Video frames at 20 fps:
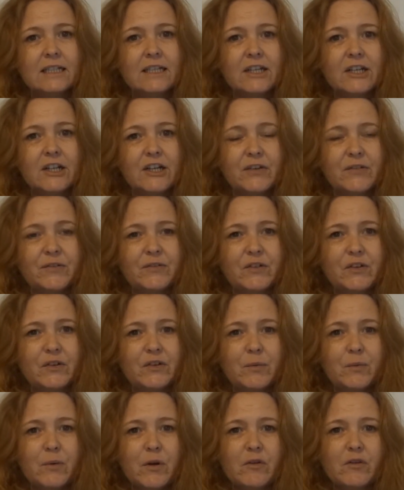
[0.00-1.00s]
yeah. So
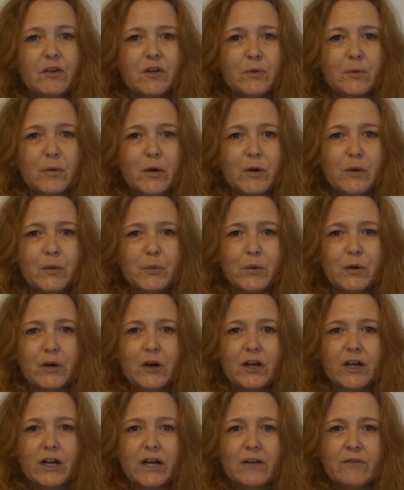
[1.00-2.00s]
in a perfect world where
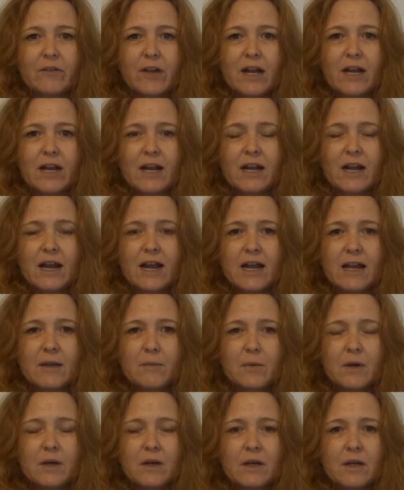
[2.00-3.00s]
I could have any
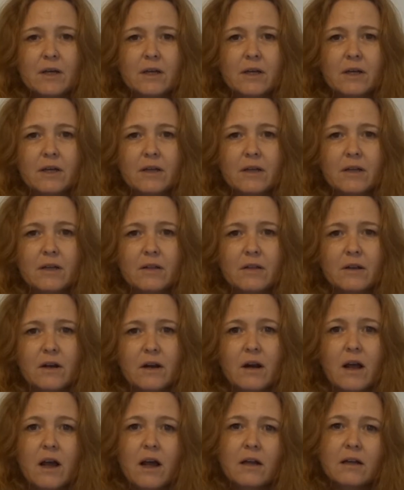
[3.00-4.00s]
name that
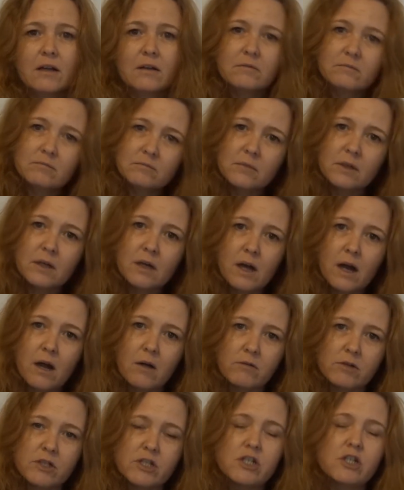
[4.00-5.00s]
I like, I
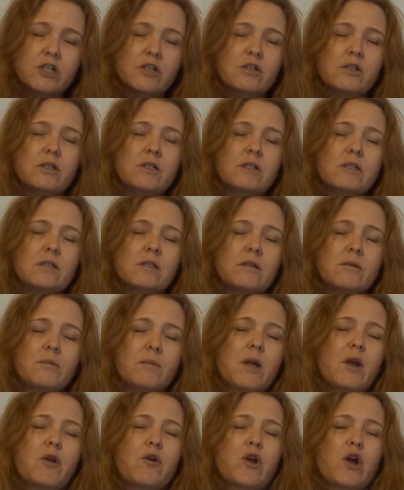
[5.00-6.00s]
would choose
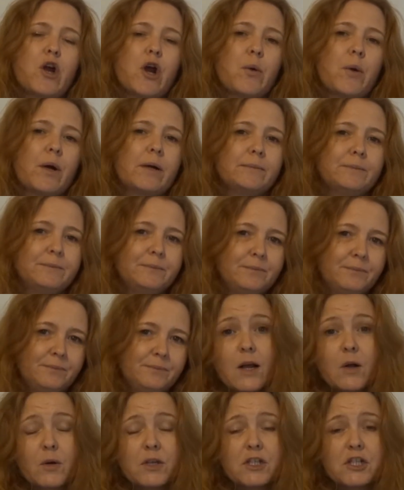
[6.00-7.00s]
Mia and Noah.
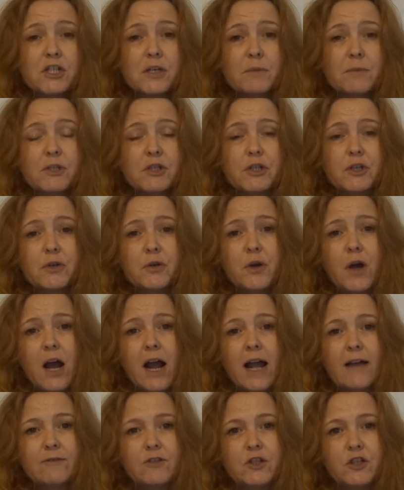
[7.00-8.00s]
Question number two, I
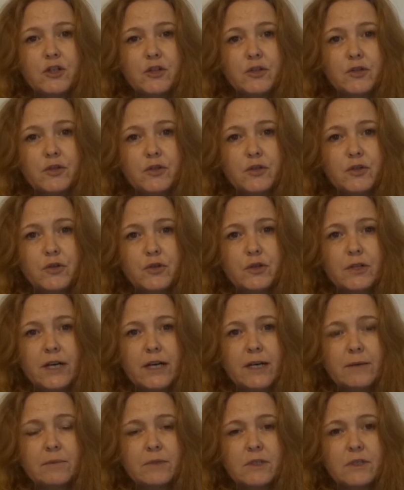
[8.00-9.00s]
have to choose two
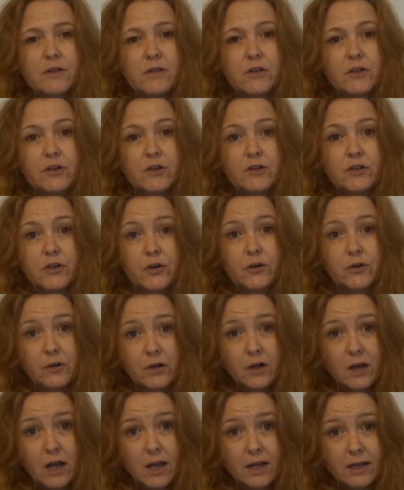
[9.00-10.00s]
names that I
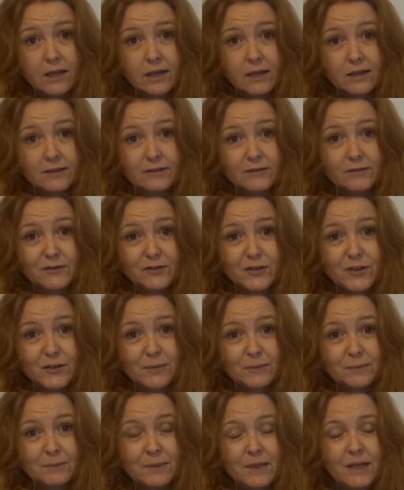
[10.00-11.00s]
don't like
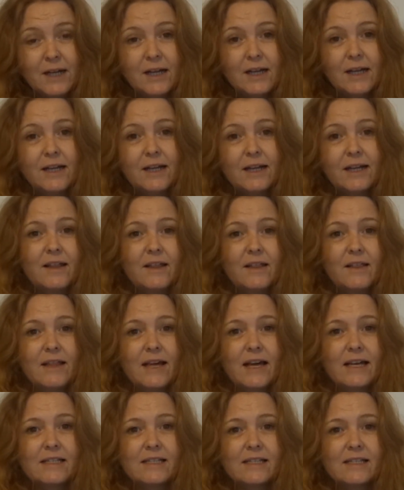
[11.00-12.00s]
from
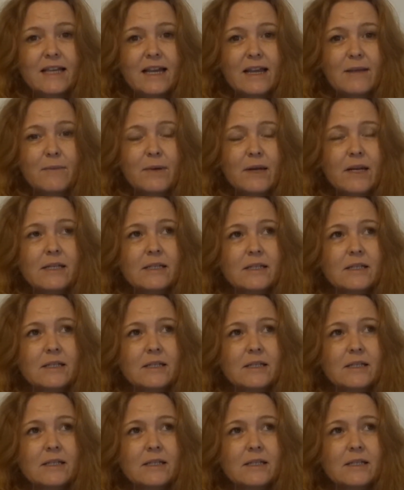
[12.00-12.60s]
that same list.